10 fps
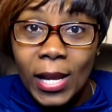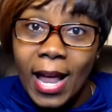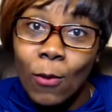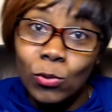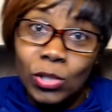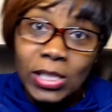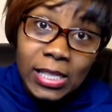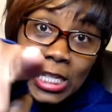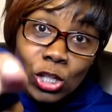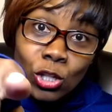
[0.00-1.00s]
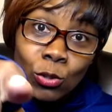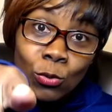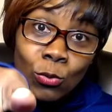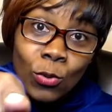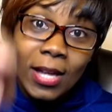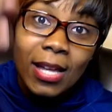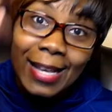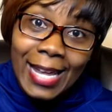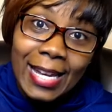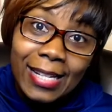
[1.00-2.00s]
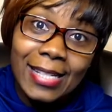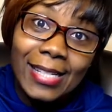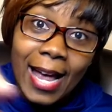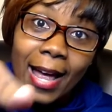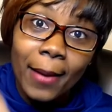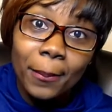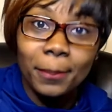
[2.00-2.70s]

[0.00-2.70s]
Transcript: And I will see you next time.